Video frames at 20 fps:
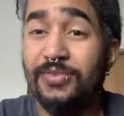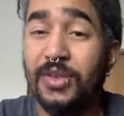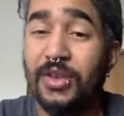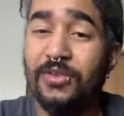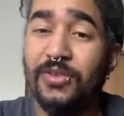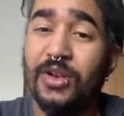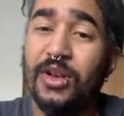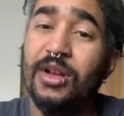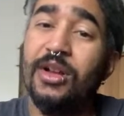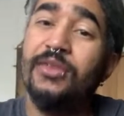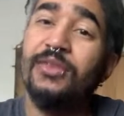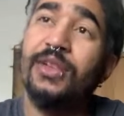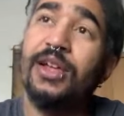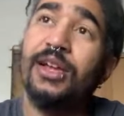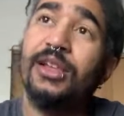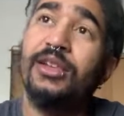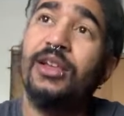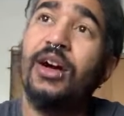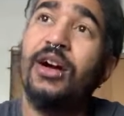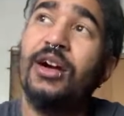involve like
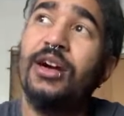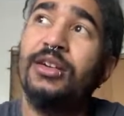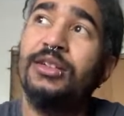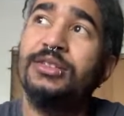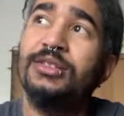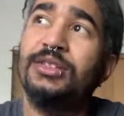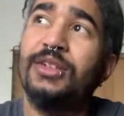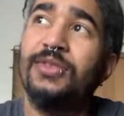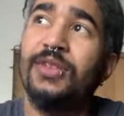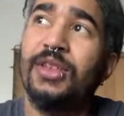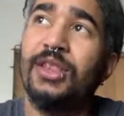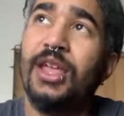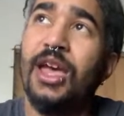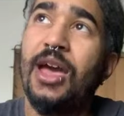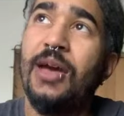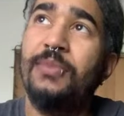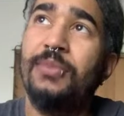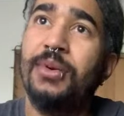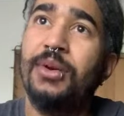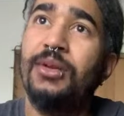lard and stuff like
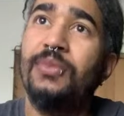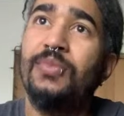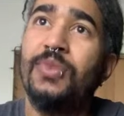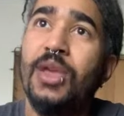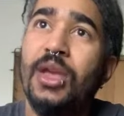that, but